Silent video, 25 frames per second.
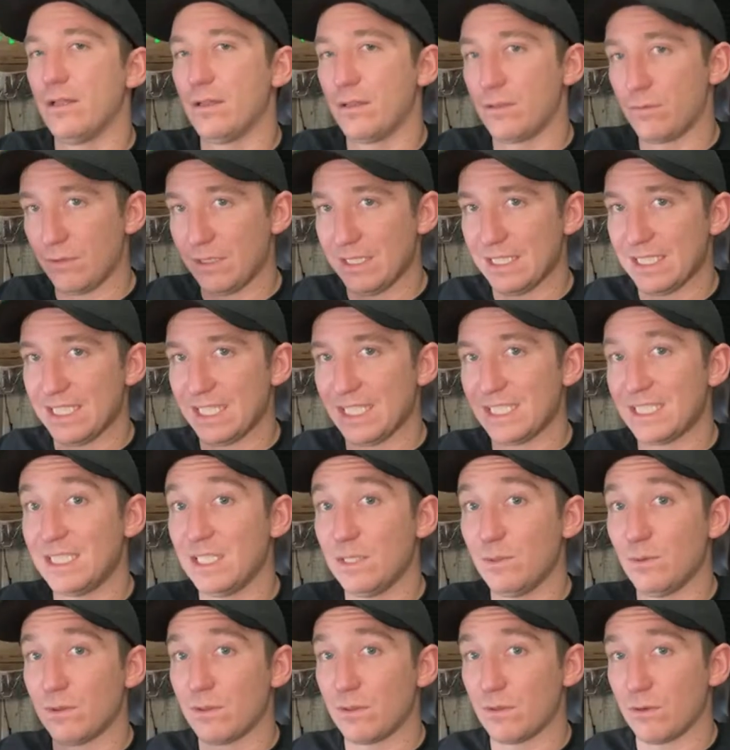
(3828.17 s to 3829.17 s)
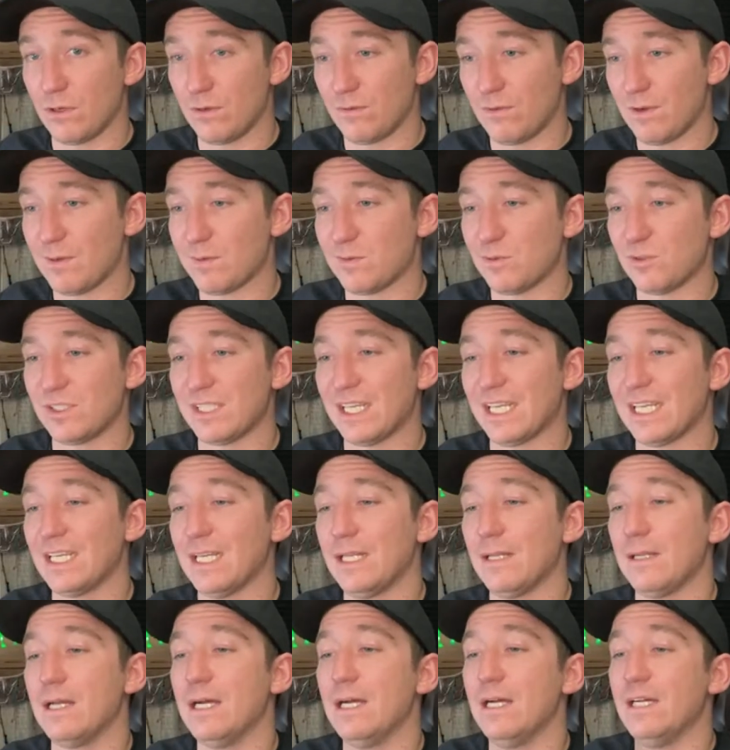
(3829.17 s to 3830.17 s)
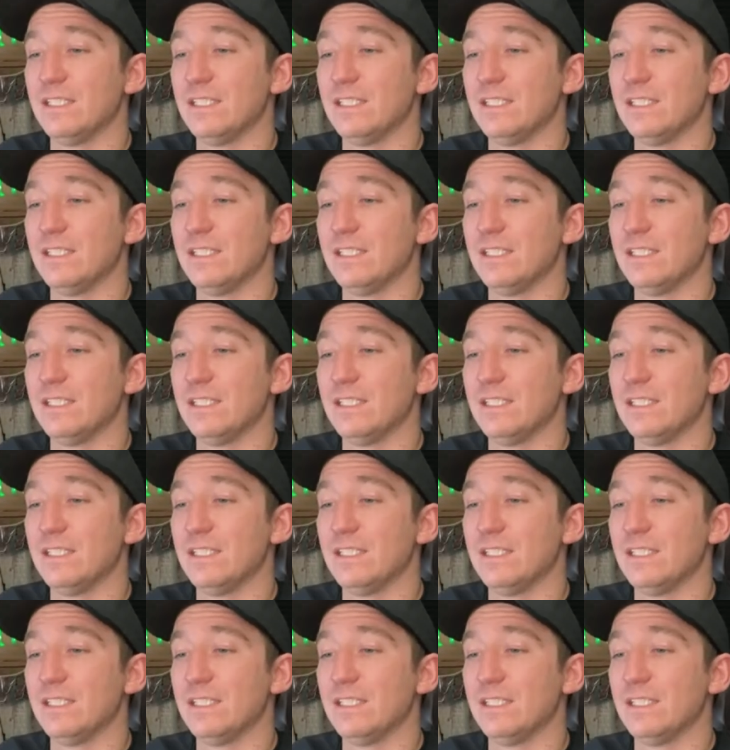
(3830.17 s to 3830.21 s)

360 with 30 frames per second.